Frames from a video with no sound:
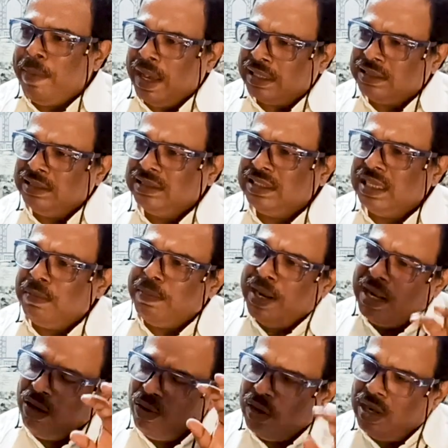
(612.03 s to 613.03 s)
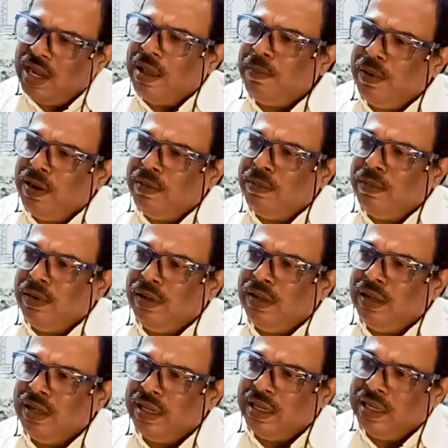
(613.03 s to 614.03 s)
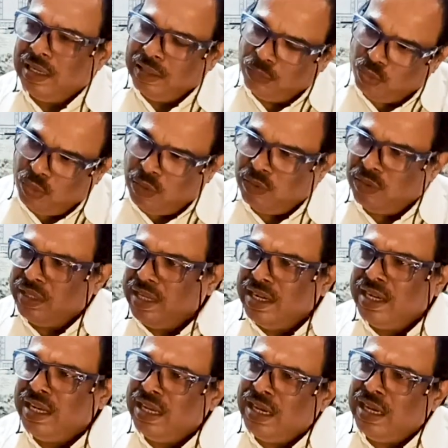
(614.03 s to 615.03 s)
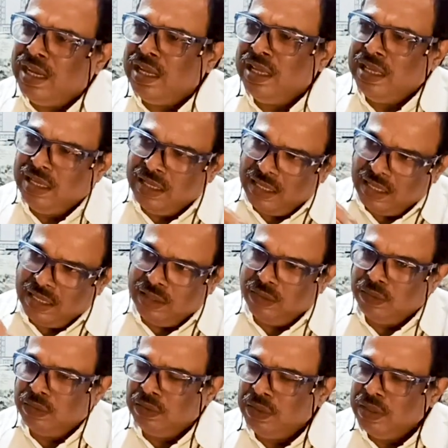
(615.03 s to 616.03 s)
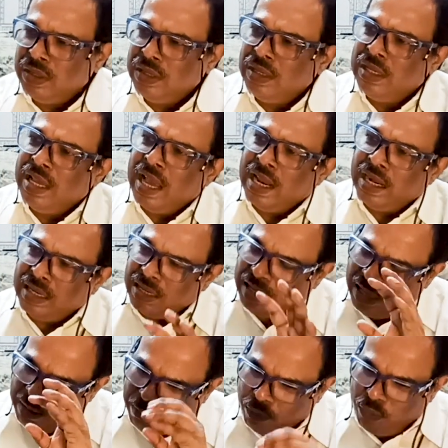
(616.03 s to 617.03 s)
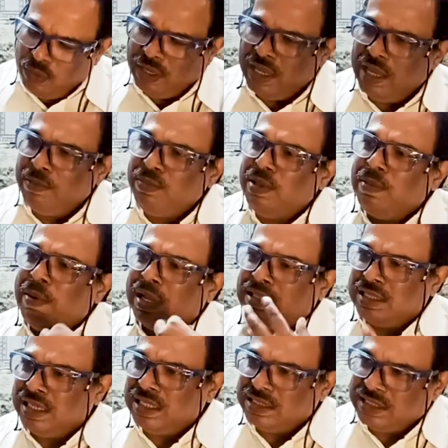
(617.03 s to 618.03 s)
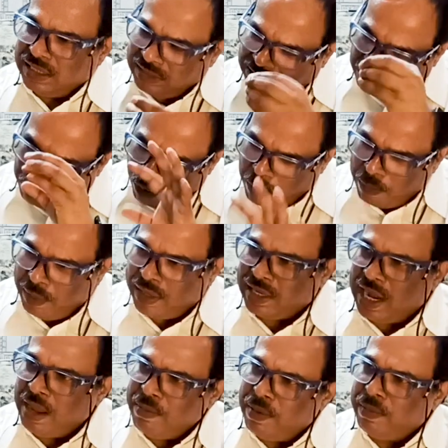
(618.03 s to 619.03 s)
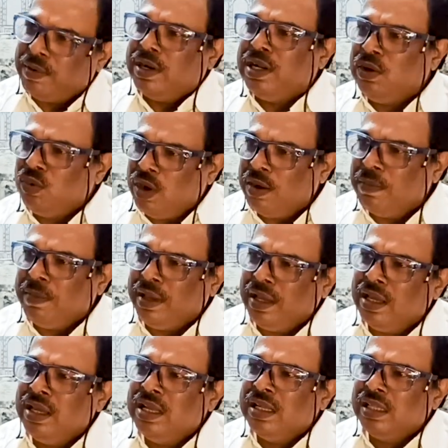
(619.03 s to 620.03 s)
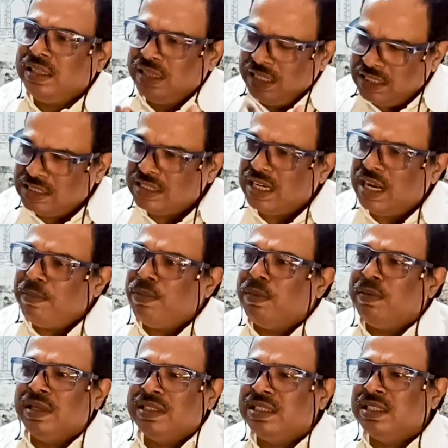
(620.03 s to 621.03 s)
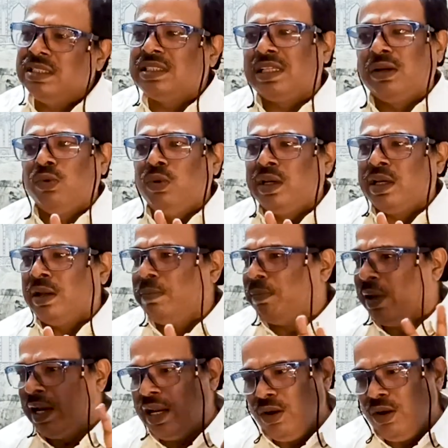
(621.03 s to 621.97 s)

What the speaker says: Vaccines are very well available throughout the India, and if we give the vaccination in proper time after deworming, this type of disease we can